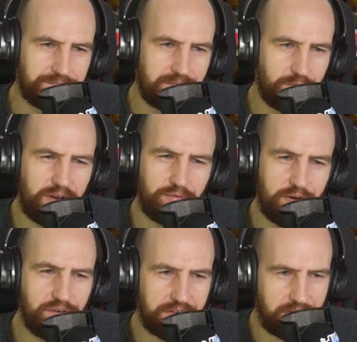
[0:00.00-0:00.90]
re
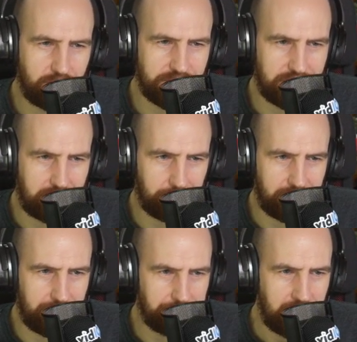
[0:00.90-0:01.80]
rephrasing the question a little bit
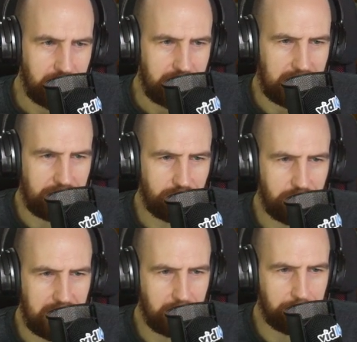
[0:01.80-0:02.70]
there. Intro
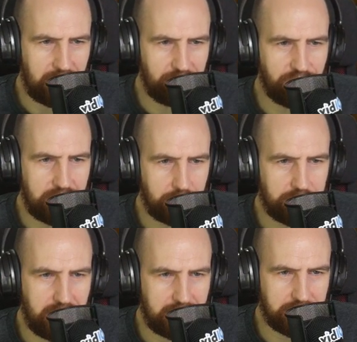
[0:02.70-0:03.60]
help. If I
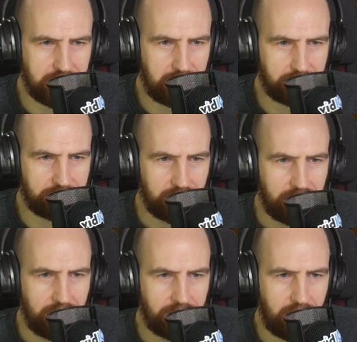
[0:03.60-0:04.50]
use hashtags,
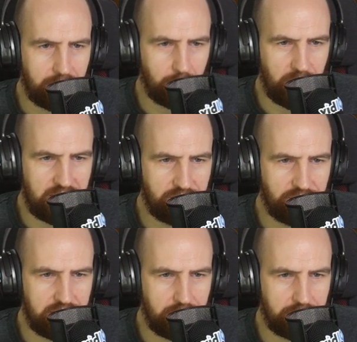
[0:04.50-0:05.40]
then the, when the
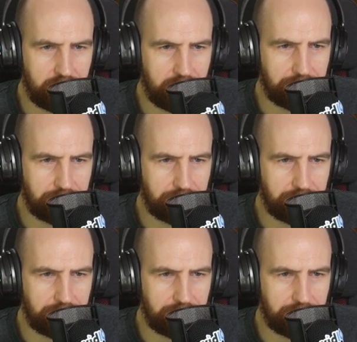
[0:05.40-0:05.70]
video...